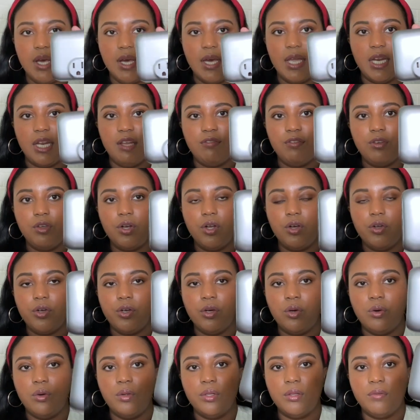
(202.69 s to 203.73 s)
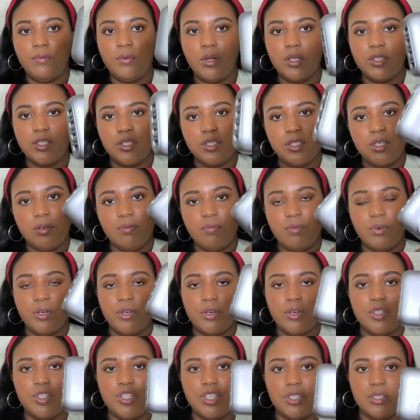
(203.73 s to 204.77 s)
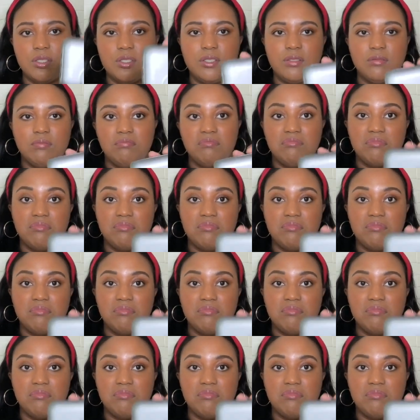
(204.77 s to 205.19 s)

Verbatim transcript: And if you don't know, the voltage converter just